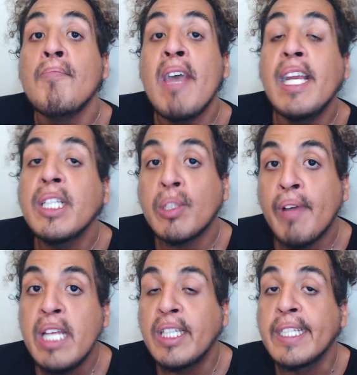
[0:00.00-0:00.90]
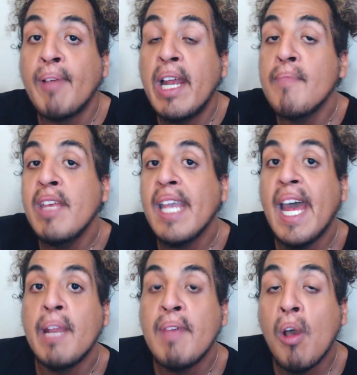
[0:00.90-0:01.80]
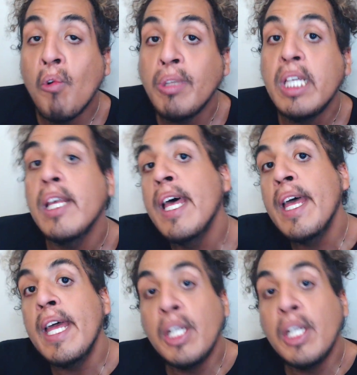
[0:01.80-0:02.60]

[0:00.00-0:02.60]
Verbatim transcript: has made its way, despite it being anime only,